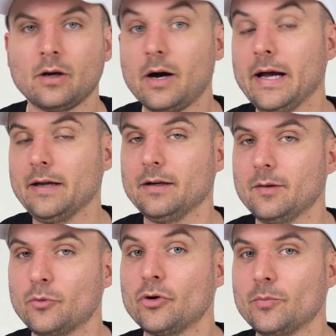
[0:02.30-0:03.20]
Hi,
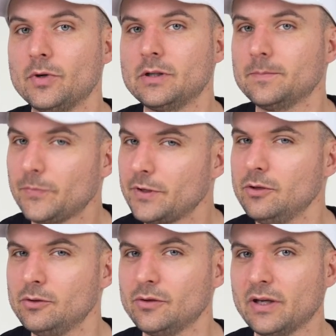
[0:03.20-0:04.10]
I'm Rob. Are
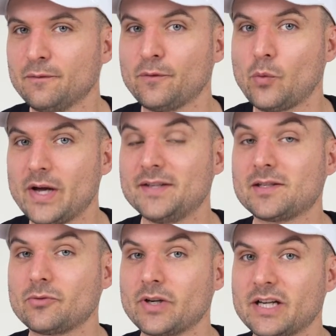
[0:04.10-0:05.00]
you looking for ways
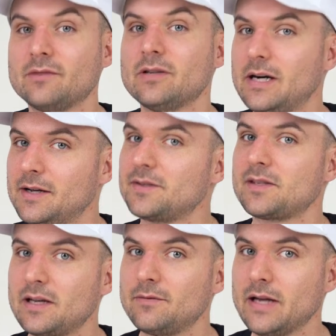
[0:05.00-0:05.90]
to recover
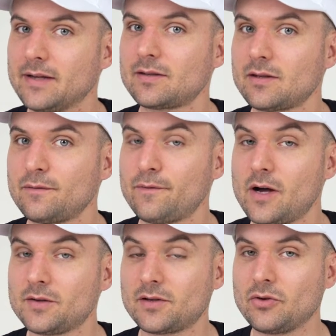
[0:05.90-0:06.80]
unsaved Excel
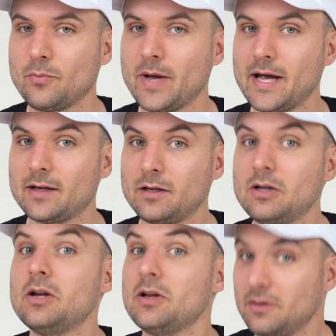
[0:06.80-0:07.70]
files on your Mac?
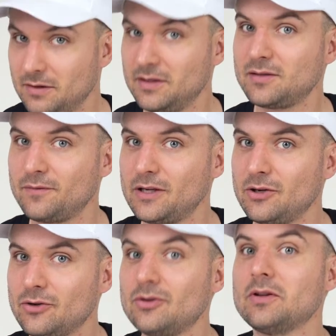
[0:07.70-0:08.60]
Then this
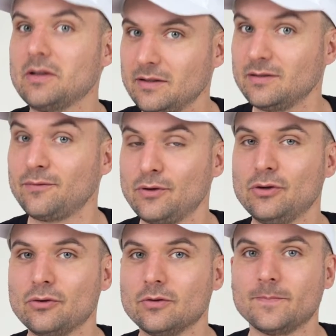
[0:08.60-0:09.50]
video is for
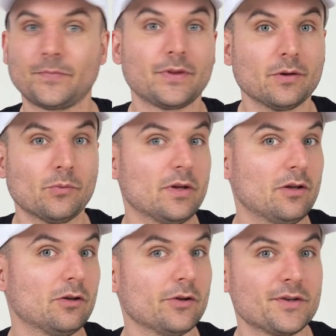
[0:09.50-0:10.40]
you. Whether
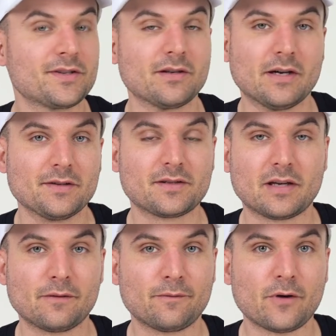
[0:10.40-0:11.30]
you lost an
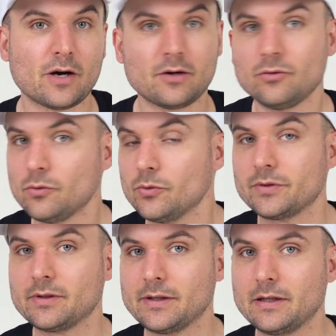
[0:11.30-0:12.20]
unsaved file or
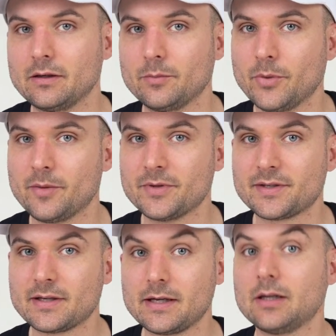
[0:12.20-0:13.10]
deleted it by
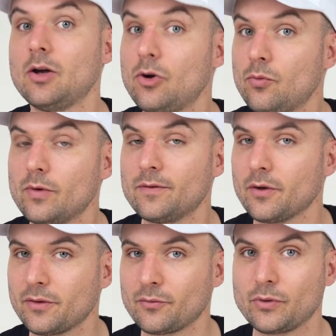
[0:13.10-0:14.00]
mistake, we've
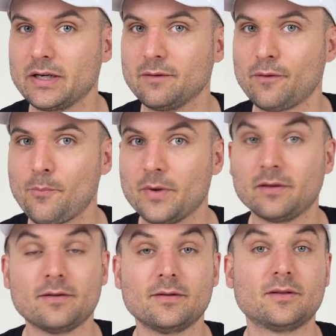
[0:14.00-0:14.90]
got three different
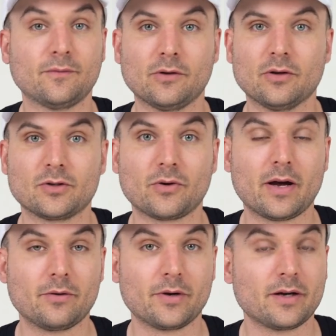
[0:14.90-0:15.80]
methods for you to try
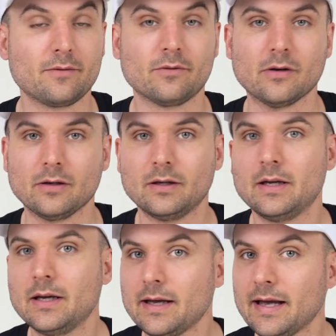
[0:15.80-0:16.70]
to recover it.
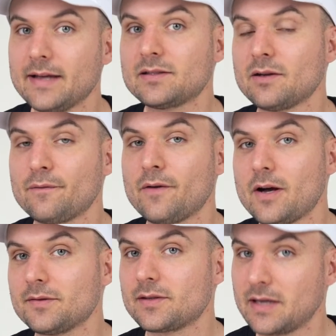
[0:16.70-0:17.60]
Excel
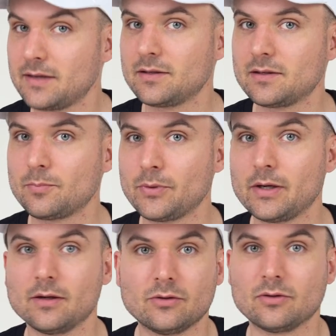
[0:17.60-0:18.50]
files can
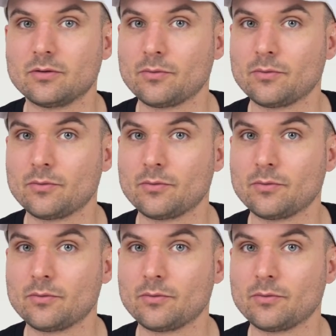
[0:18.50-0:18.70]
disappear due